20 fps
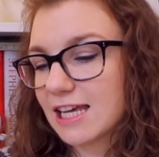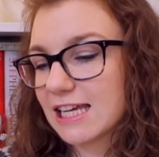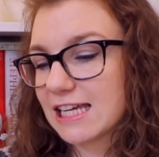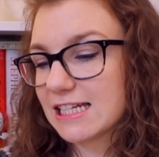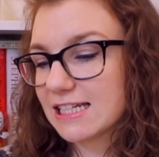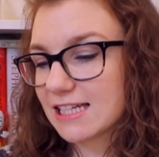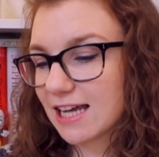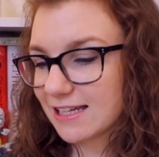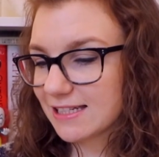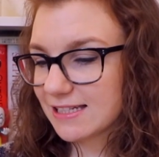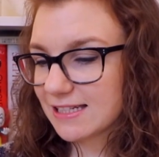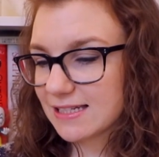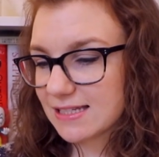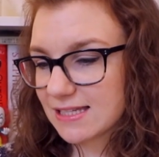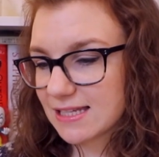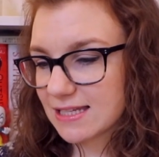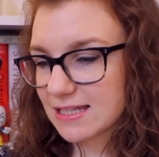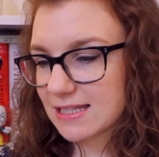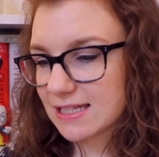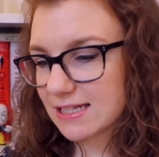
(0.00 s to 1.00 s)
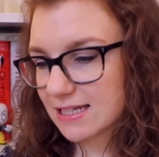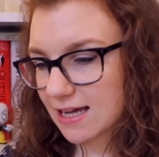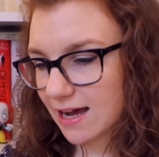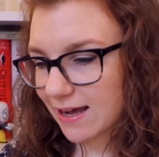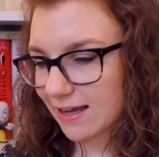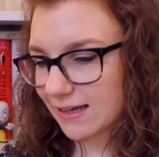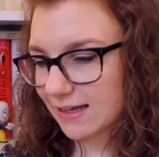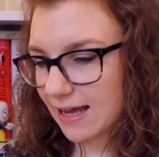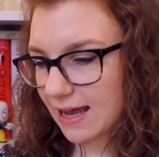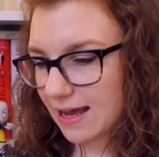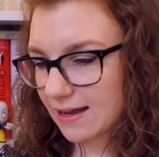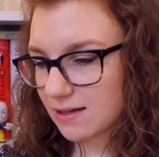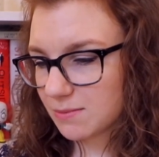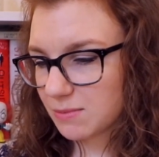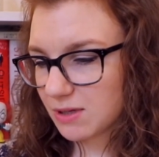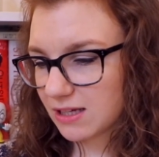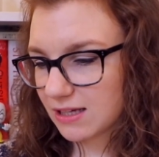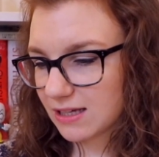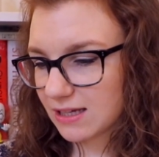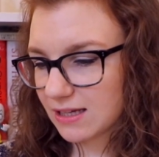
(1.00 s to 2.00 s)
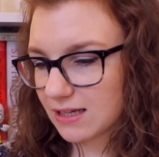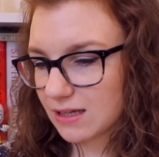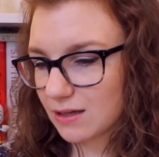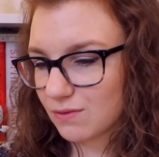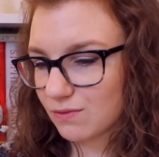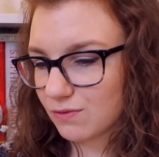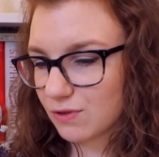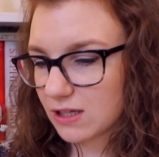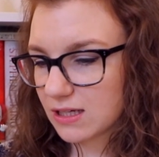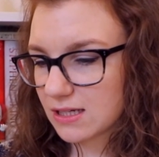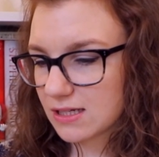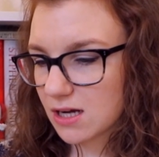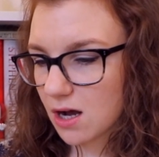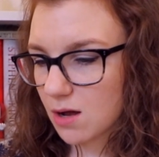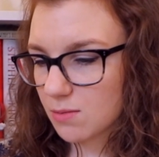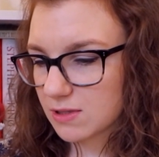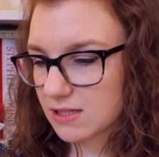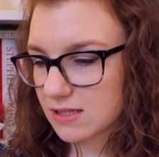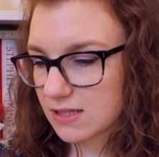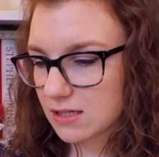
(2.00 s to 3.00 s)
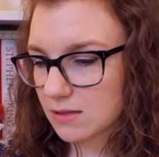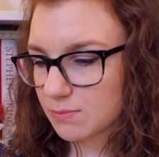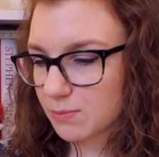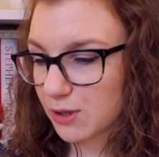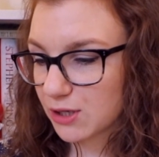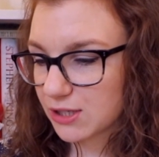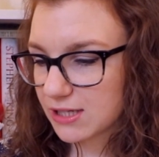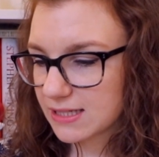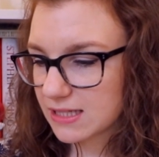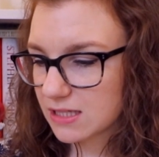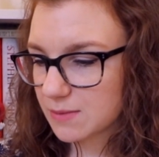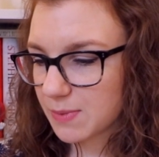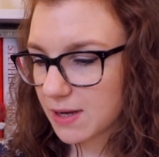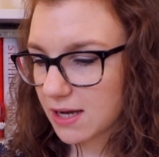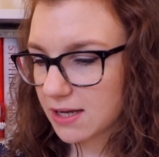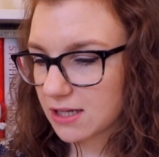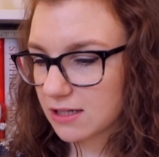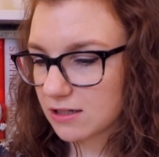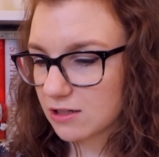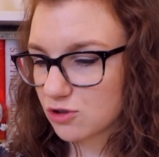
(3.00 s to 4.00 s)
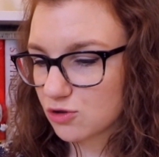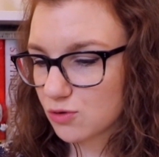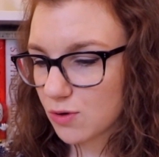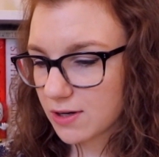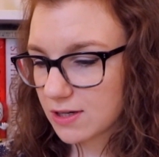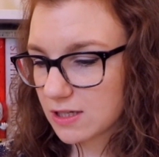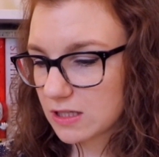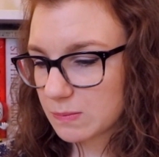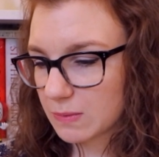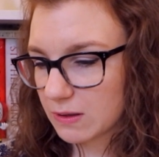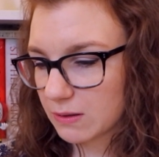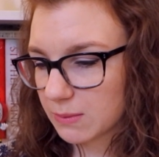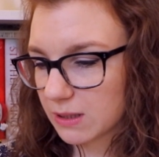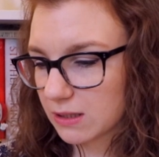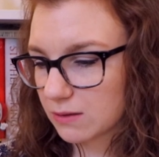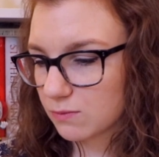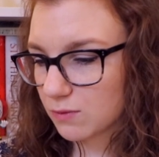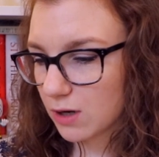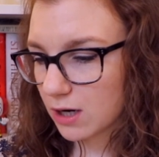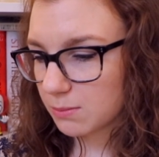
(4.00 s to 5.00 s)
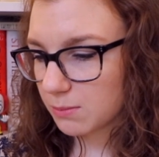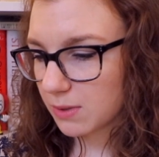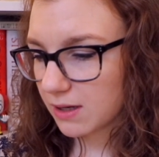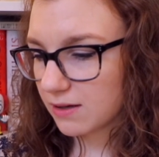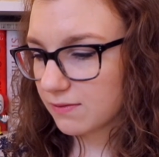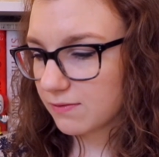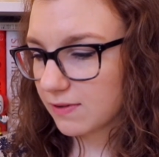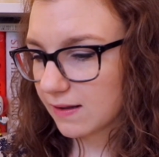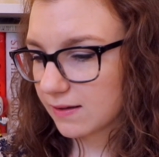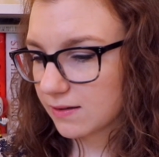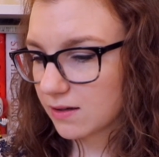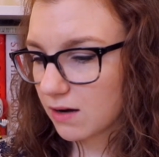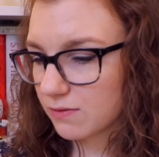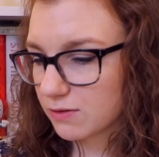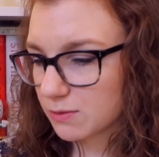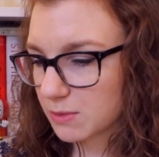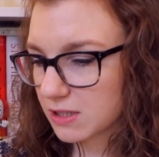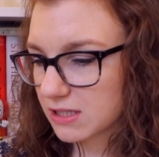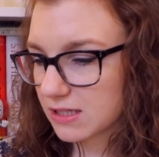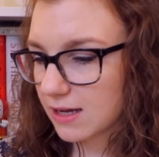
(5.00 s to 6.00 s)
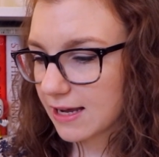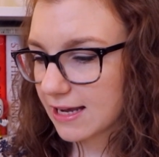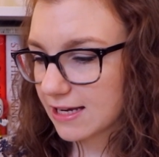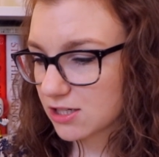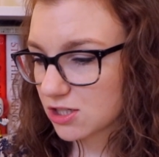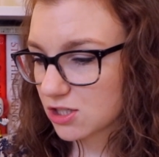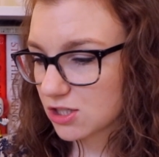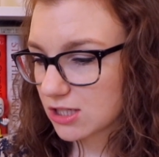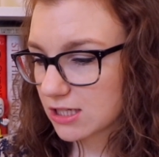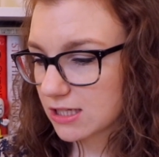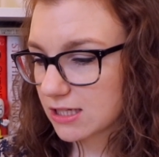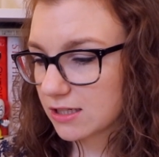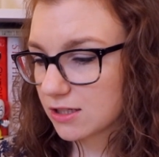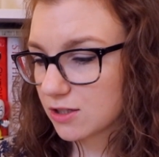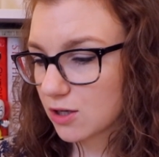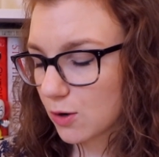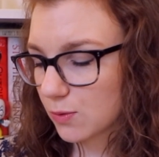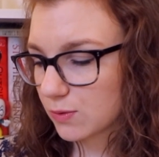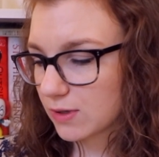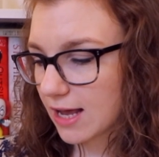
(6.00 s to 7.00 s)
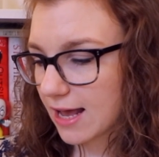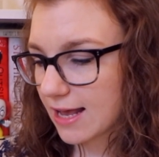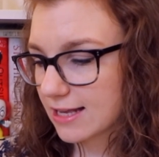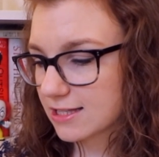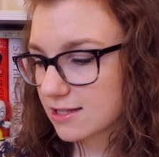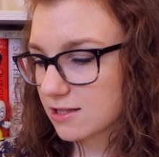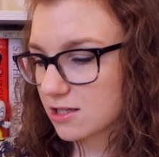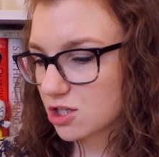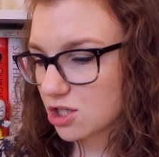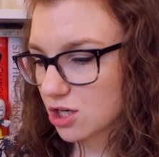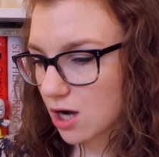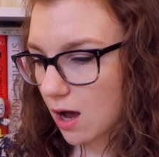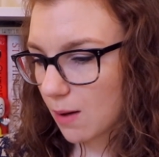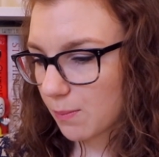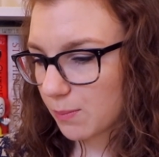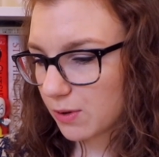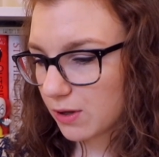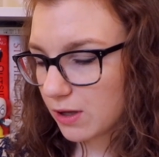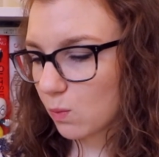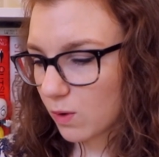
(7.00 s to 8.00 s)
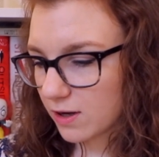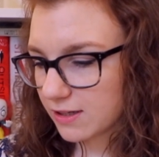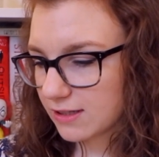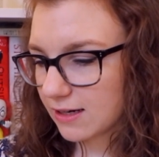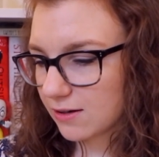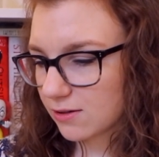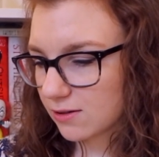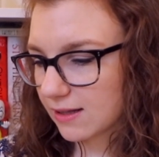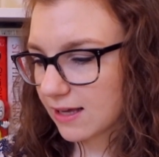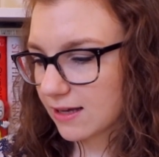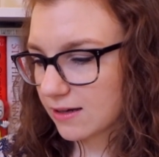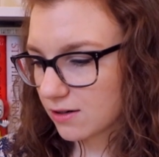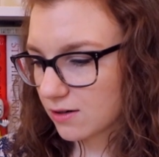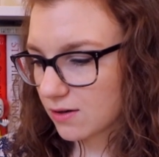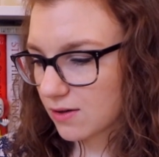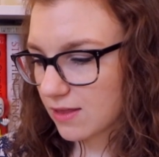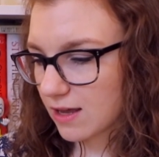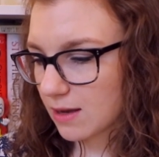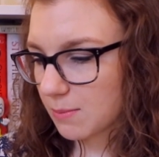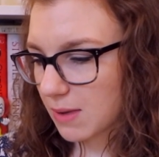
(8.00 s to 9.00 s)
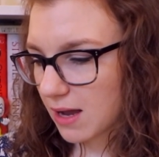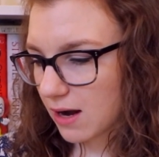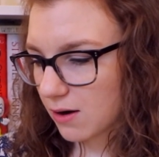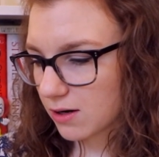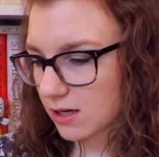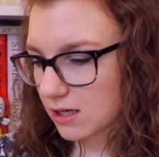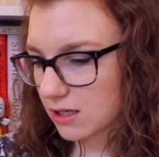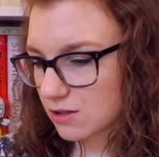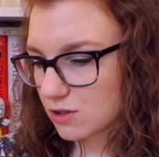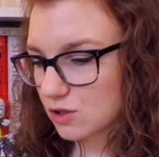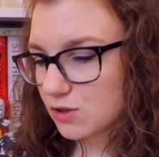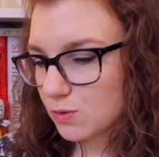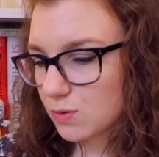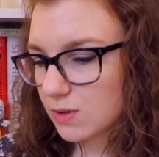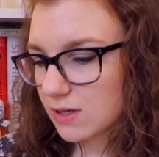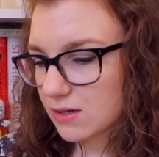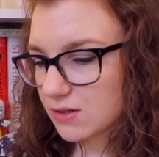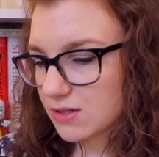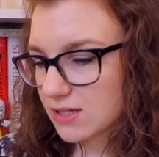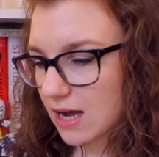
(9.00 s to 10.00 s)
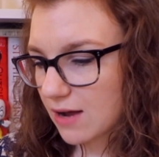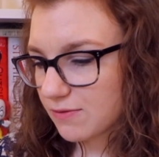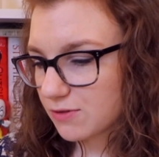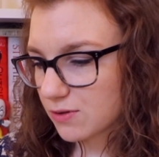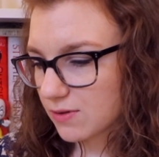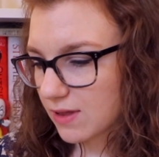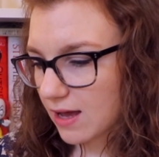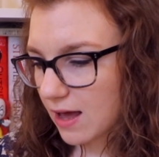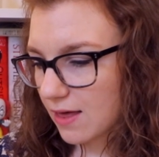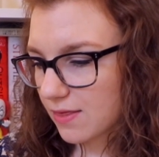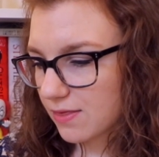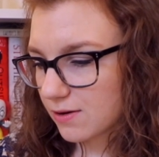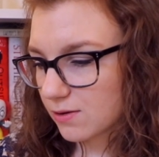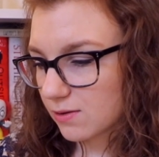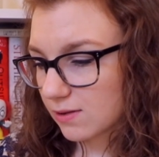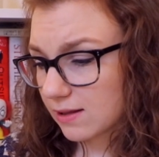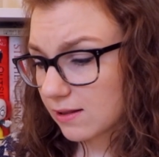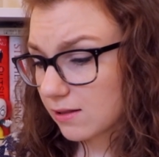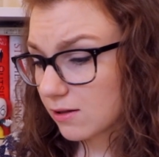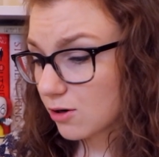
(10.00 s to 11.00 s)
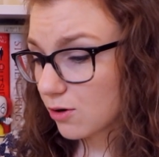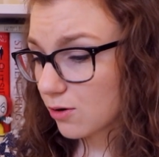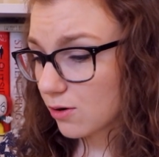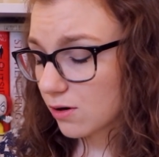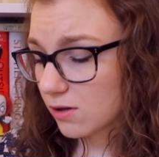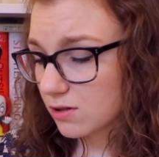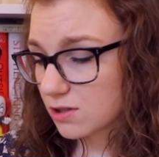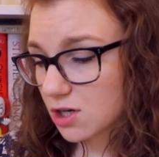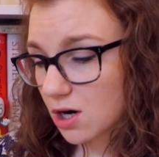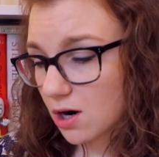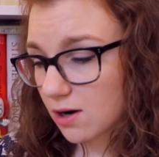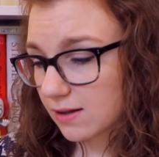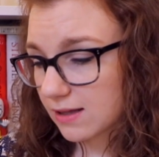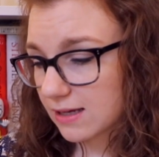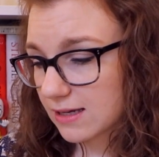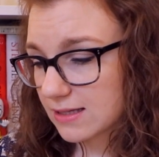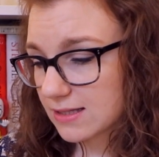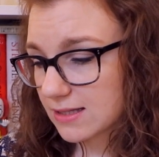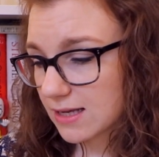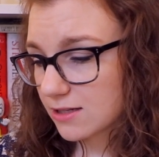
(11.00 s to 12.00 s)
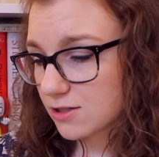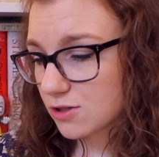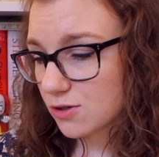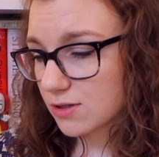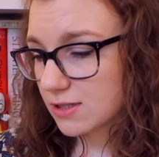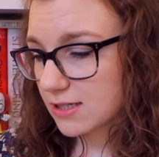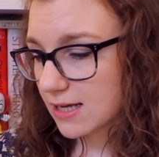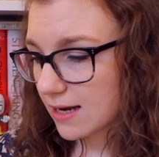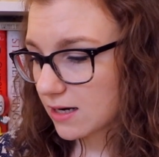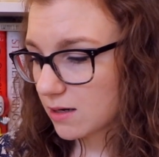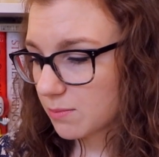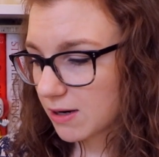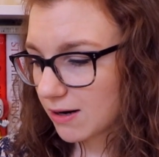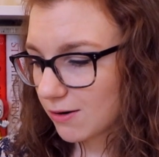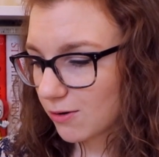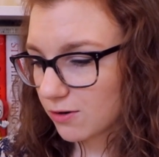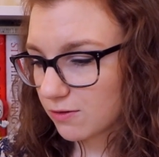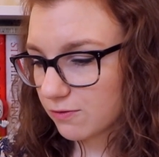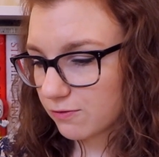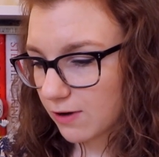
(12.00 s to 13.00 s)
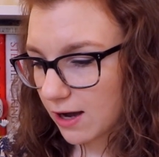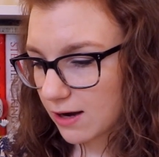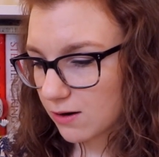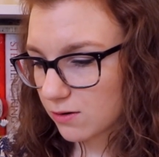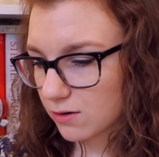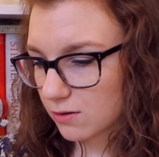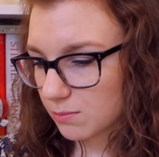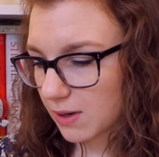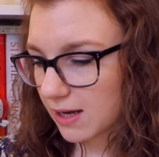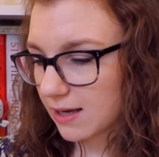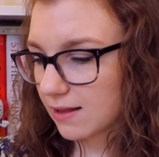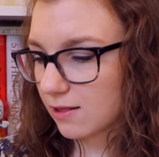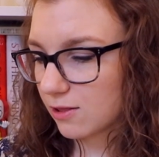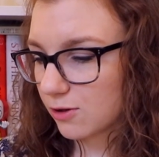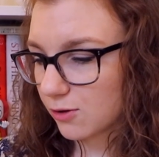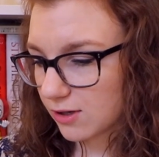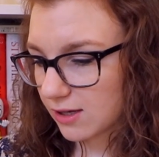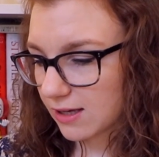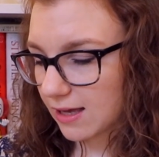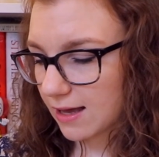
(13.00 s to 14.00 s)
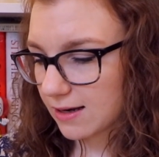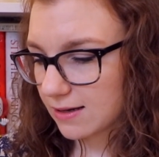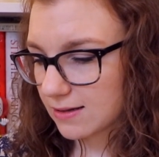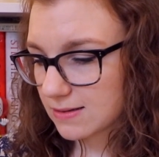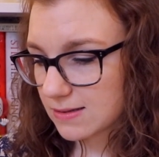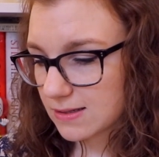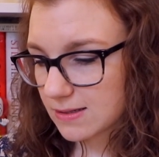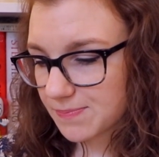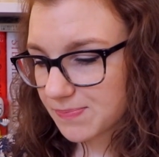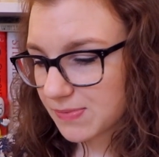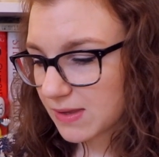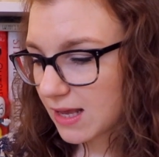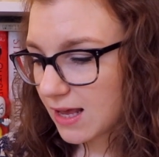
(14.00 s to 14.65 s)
In 1969, Annie McGee and Vicki Tomlinson participate in a drug experiment run by a Vail government agency known as The Shop. 1 year later, they marry. 2 years after that, their little girl, Charlie, sets her teddy bear on fire by looking at it.